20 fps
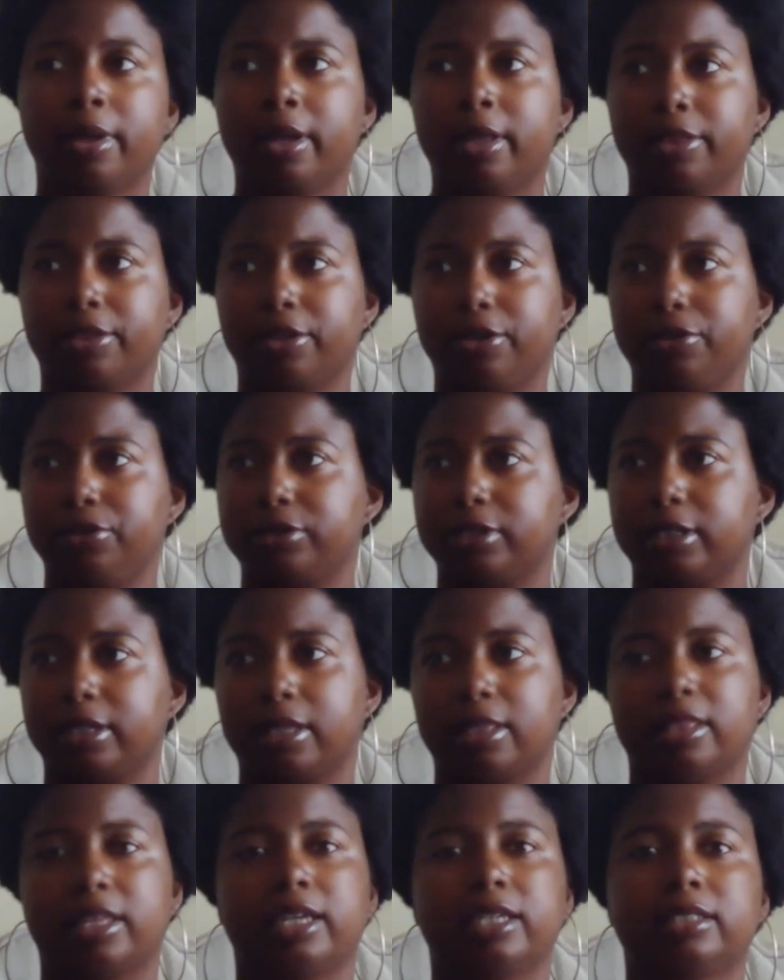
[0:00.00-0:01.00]
They're using
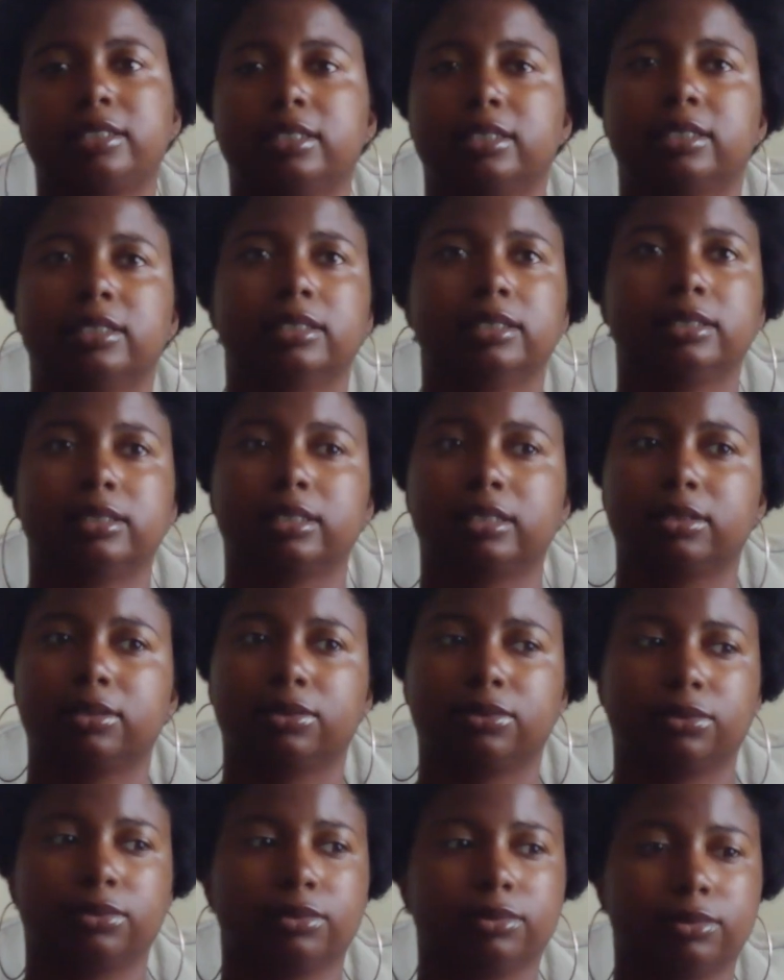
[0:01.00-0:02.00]
Alexas and
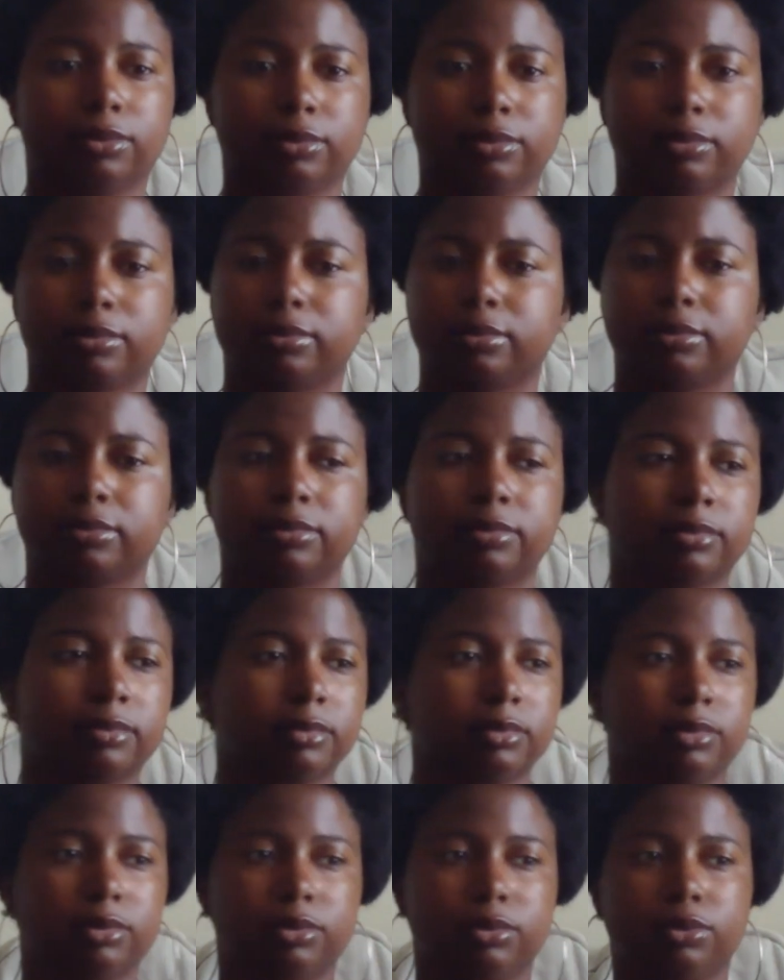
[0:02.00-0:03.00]
little
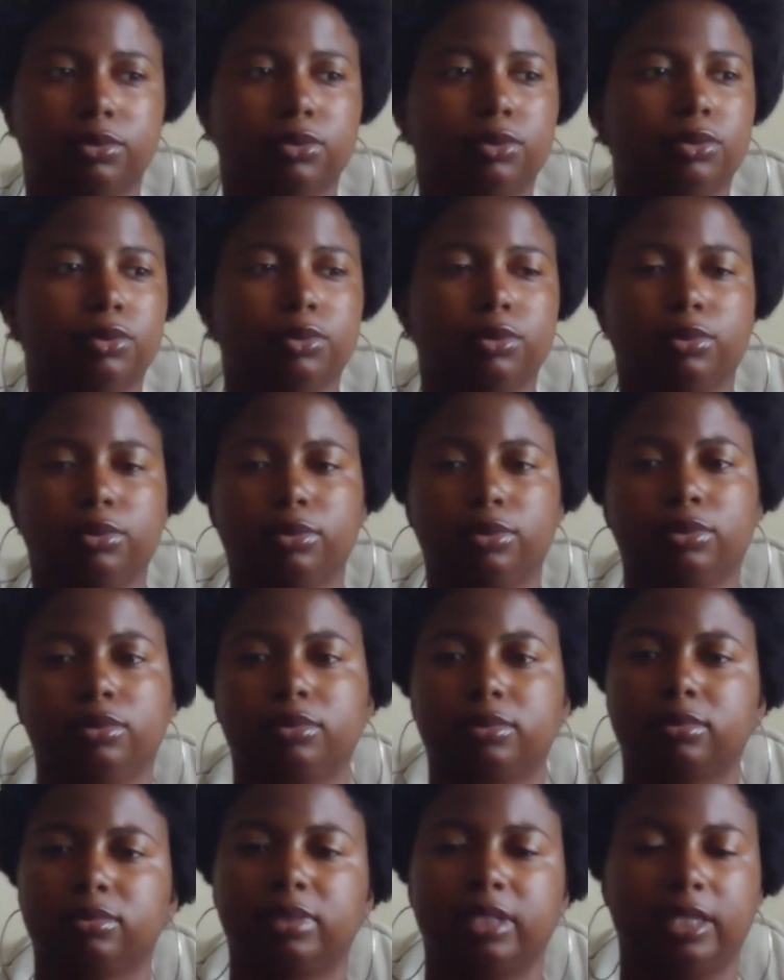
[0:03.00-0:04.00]
Google
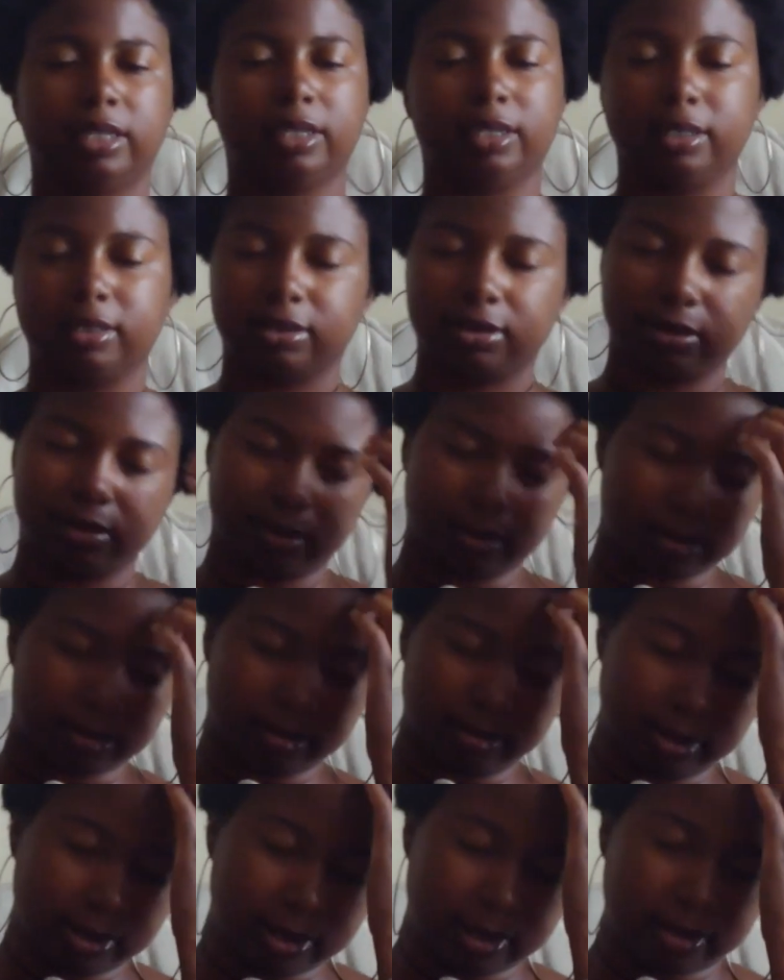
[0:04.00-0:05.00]
thingies,
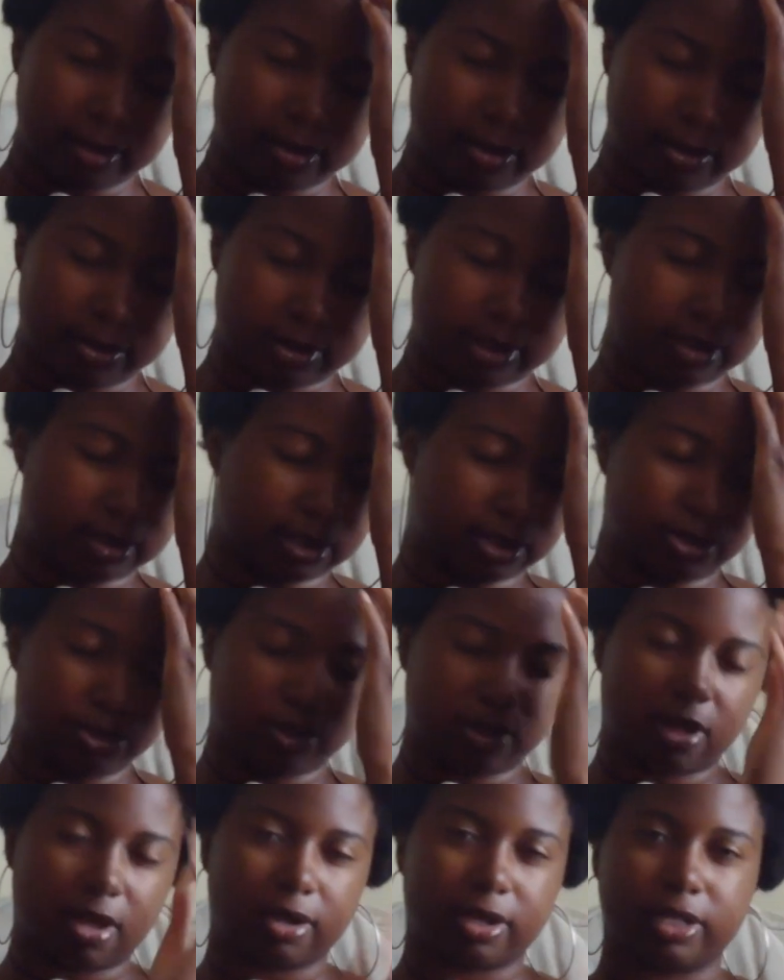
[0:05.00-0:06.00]
those things that you're
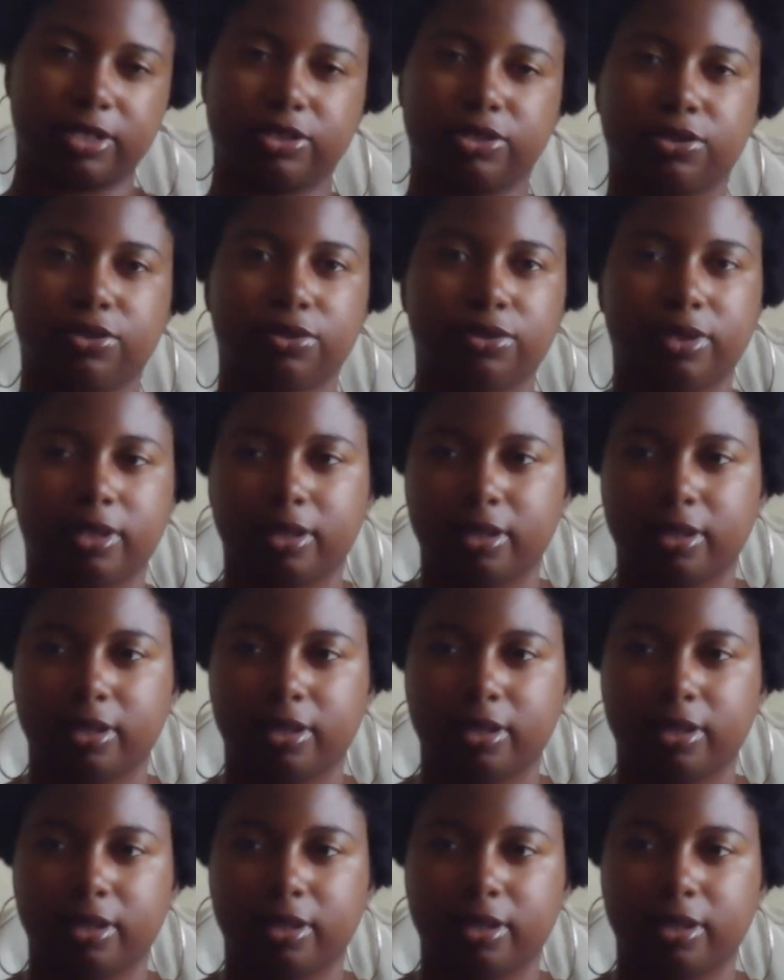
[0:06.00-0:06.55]
talking to, the